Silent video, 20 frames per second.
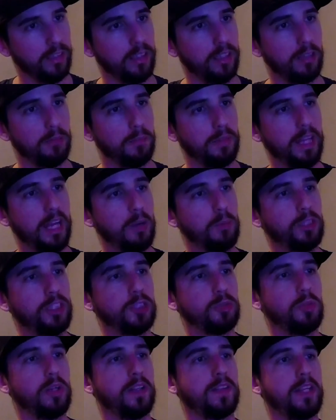But yeah, we
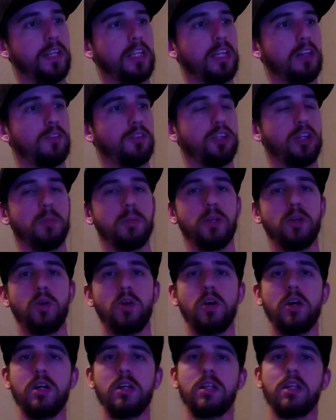just want to thank y'all for coming
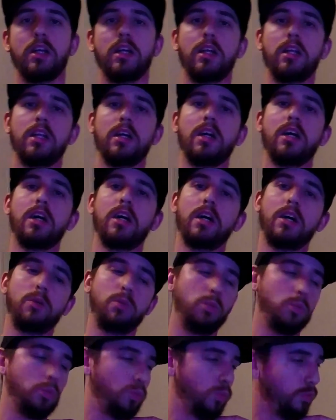on, and
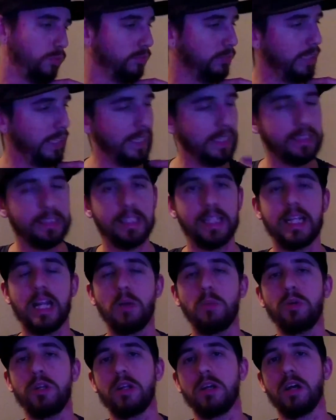like I said, I
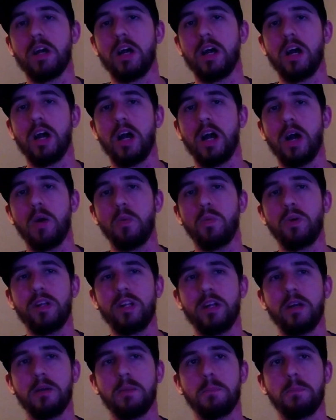want
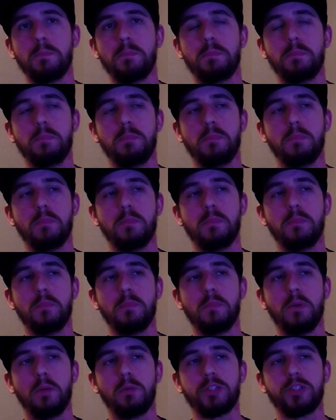
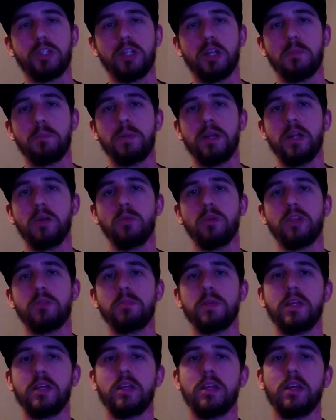y'all to bear with
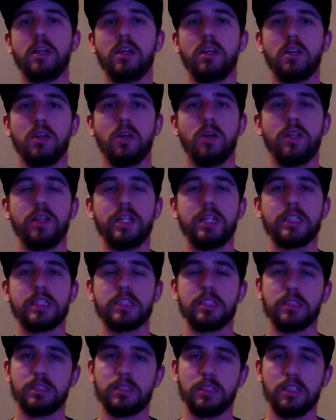me on this,
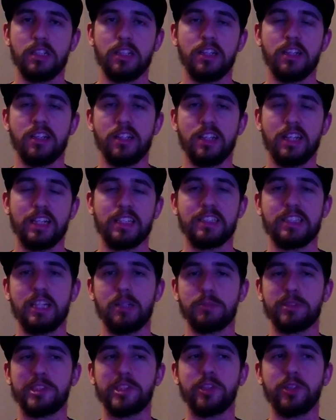because like I said,
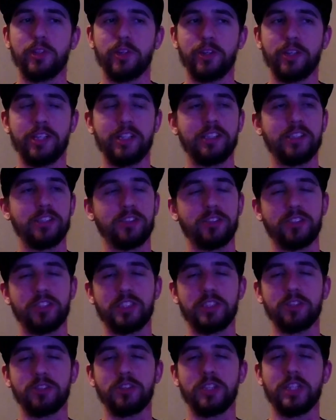I'm still learning,
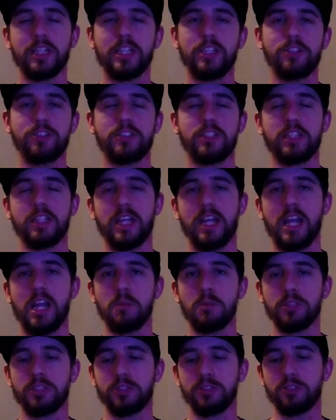still trying to get used to the
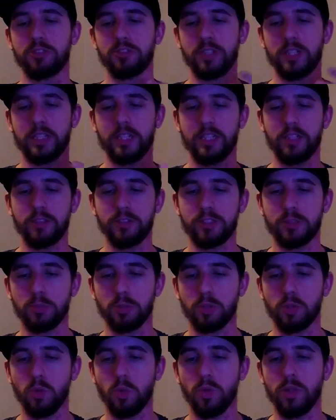camera, still trying to get used to
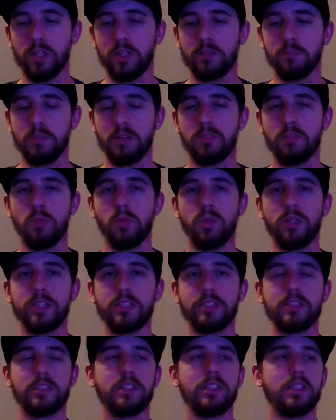recording my
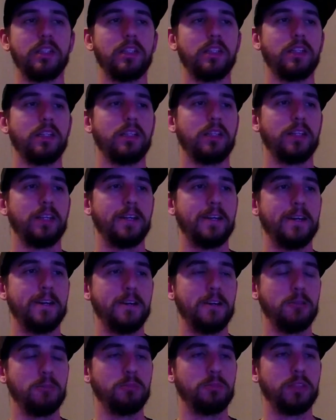voice,
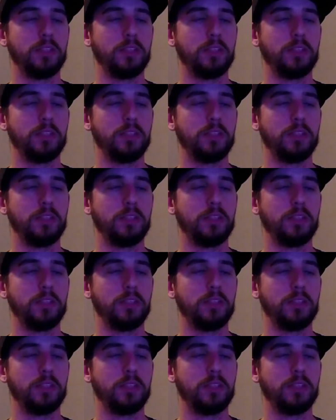and